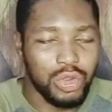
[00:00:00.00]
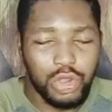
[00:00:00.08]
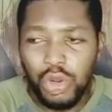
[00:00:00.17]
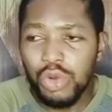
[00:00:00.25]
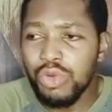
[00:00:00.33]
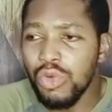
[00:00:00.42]

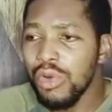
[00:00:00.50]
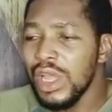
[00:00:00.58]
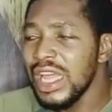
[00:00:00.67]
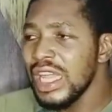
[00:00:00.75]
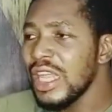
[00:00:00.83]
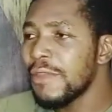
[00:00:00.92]
You don't know
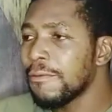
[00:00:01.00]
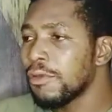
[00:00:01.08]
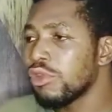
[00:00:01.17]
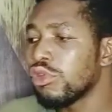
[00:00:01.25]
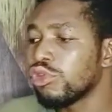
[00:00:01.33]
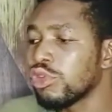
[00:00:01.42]
if
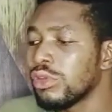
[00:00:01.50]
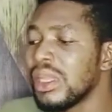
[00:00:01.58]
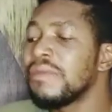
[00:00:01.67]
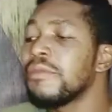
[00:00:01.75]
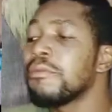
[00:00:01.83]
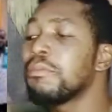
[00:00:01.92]
you should
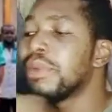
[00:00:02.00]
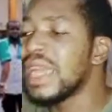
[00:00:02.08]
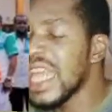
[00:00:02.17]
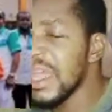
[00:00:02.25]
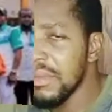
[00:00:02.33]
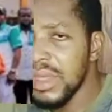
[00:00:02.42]
even
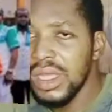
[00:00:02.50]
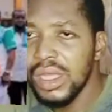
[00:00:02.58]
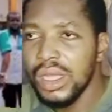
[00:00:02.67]
blame